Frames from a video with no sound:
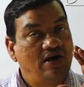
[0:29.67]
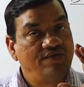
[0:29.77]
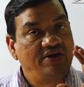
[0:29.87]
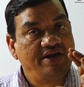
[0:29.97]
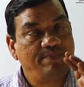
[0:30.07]

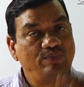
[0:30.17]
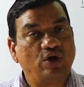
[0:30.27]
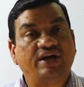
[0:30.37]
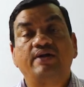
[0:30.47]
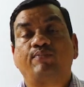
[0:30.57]
very
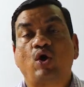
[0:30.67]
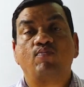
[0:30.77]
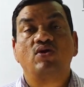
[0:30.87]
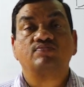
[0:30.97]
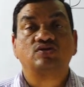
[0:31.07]
important
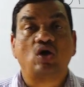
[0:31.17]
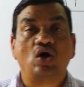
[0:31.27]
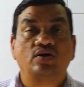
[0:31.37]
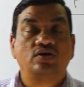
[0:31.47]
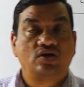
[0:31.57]
problems
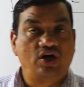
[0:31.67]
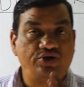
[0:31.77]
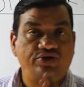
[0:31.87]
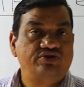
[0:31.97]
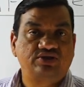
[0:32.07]
on
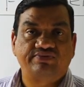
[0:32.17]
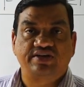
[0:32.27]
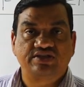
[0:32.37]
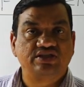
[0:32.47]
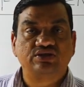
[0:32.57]
continuous
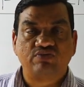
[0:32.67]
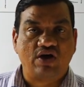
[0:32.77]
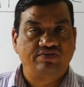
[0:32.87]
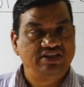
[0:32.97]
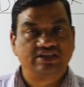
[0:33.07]
functions we
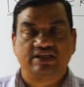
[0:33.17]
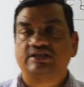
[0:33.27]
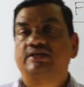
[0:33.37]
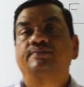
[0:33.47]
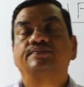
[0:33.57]
have
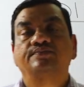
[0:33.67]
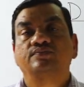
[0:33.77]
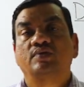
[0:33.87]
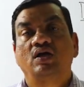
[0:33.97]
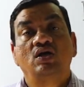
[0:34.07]
discussed.
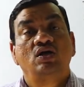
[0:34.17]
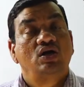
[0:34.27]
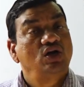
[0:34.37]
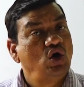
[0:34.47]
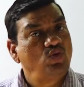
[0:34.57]

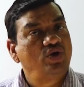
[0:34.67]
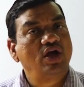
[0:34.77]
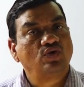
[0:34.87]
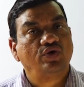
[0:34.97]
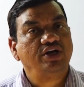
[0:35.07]
Now we
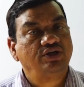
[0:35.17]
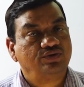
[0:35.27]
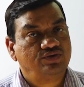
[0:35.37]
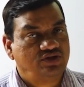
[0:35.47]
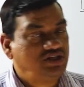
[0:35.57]
are going
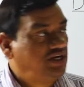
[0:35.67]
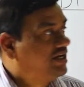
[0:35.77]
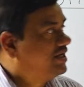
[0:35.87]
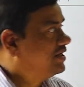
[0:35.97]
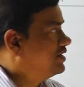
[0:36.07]
to
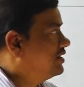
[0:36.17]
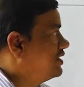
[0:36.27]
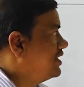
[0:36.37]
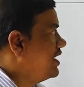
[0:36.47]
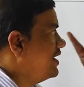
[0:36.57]
see
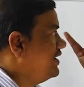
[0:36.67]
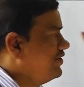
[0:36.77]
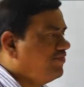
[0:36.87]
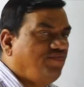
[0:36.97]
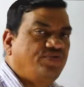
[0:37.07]

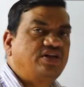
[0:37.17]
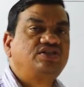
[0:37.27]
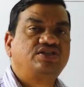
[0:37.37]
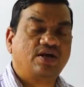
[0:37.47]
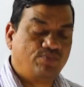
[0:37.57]

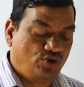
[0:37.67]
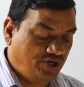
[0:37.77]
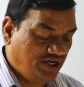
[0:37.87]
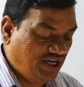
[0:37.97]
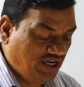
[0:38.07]

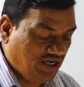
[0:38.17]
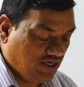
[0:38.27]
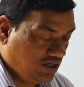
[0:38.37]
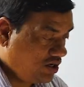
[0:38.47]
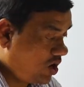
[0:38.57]
differentiability
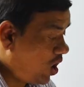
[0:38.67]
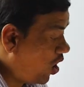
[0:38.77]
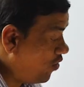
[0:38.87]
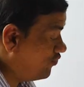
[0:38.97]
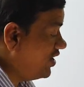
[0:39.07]

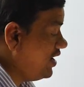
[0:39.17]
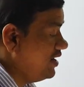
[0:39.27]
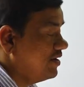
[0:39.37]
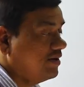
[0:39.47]
of a